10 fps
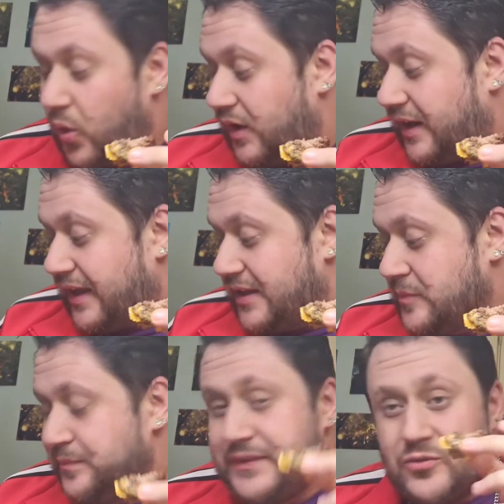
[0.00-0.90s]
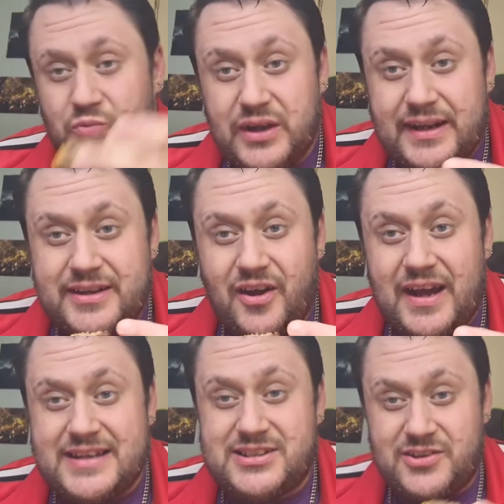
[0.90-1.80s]
quality, really
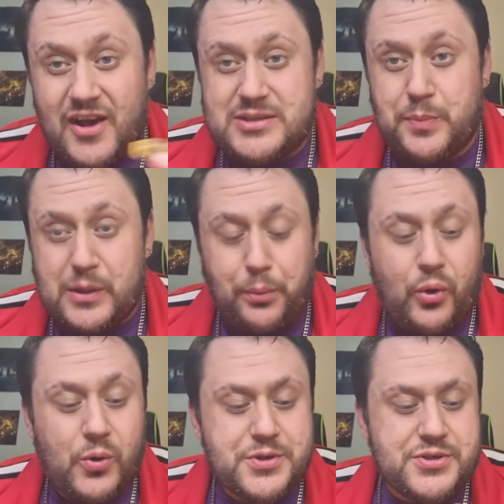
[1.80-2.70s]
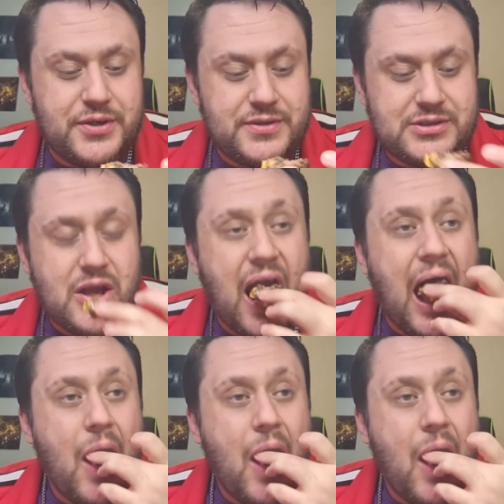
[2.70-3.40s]
nice, nice big portions.